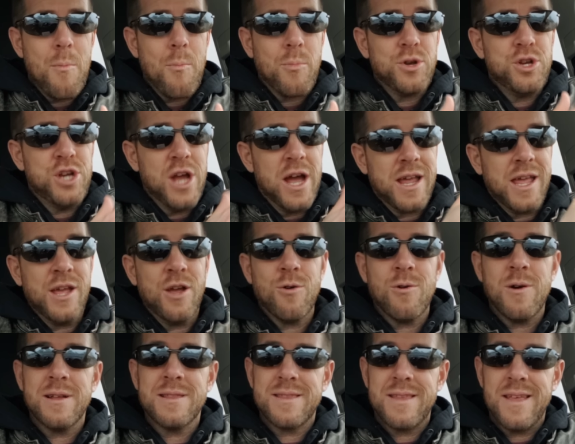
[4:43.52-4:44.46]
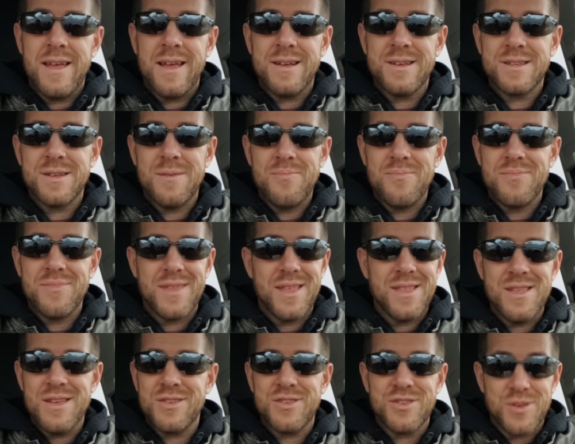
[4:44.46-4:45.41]
checking her on things,
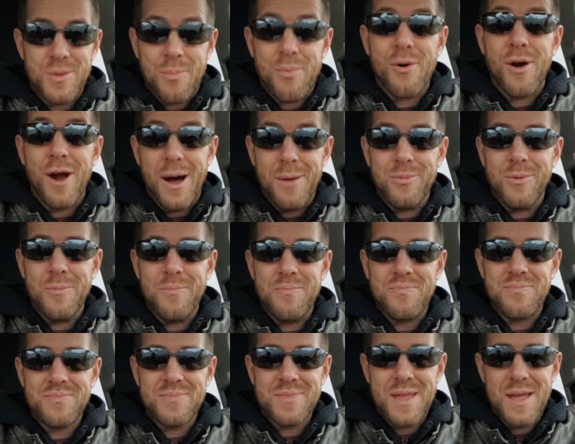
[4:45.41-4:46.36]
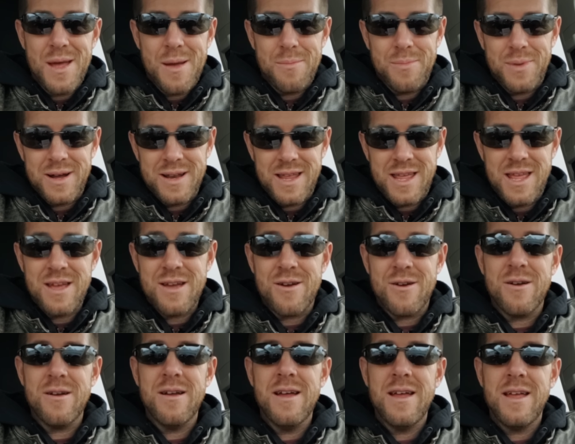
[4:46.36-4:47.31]
then this is a problem. But
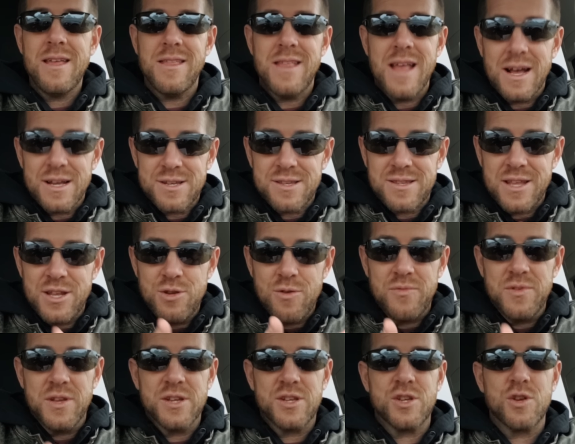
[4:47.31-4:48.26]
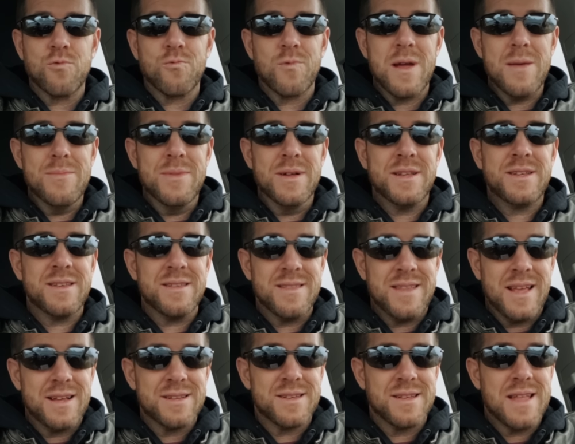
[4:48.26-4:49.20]
here, yes, they do have disagreements and
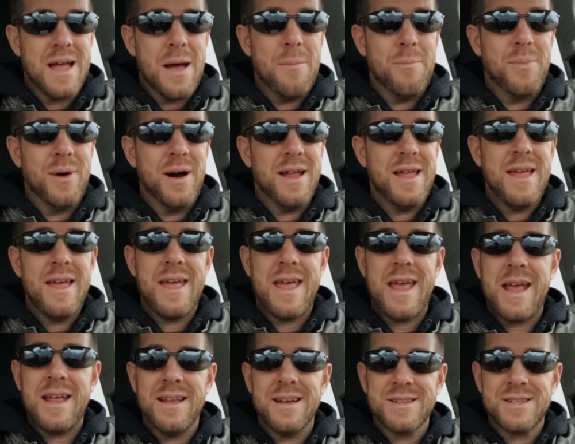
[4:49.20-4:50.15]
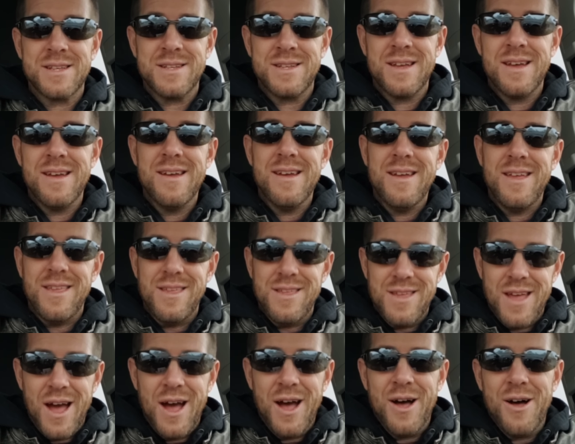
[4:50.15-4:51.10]
things like that, but he doesn't
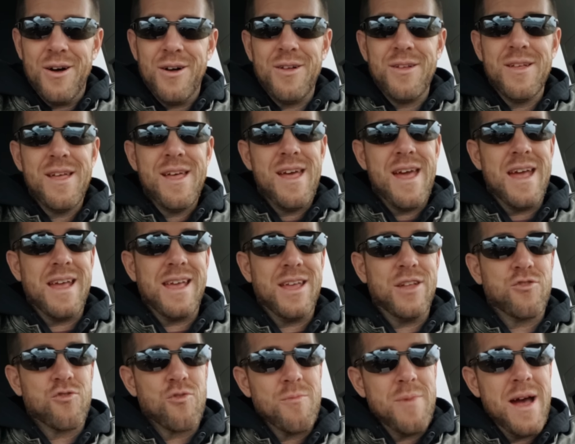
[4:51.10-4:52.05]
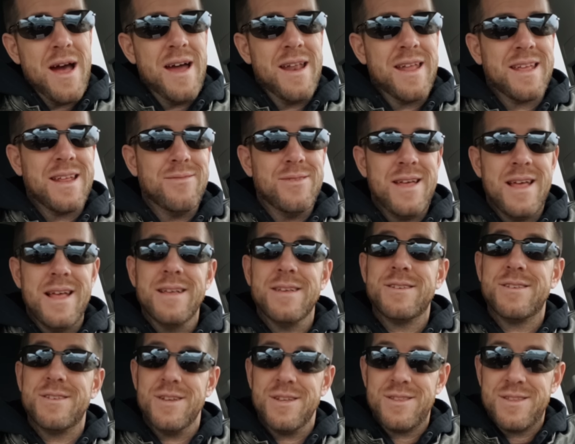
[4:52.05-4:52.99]
yell and get dramatic. I mean, hey,
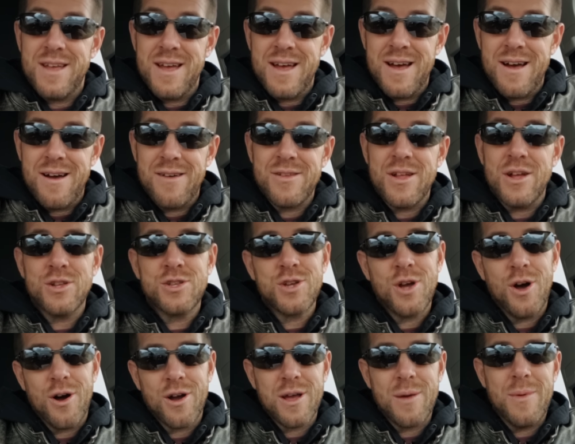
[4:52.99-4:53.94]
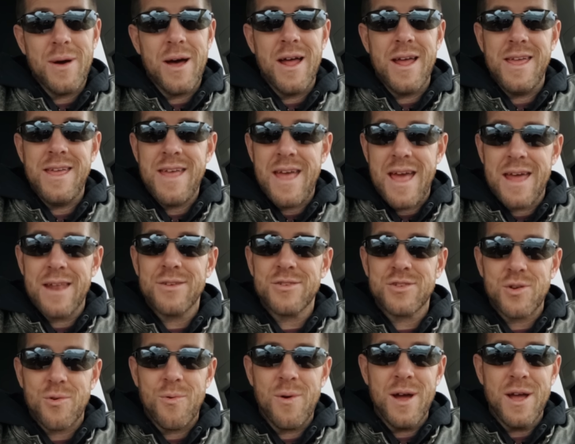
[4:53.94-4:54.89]
sit down and talk about it. He
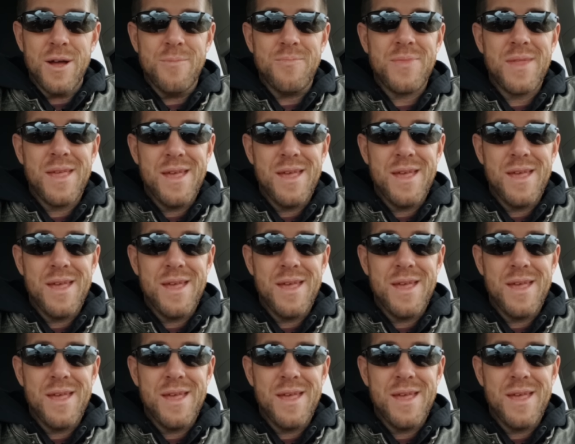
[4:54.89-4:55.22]
handles it right.